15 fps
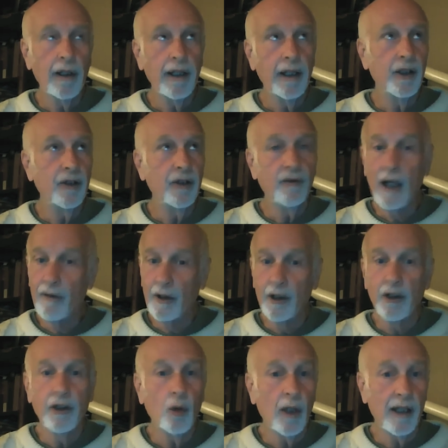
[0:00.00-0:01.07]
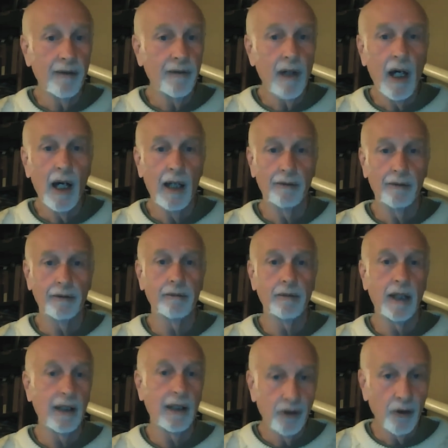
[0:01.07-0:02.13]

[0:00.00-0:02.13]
is 525, right?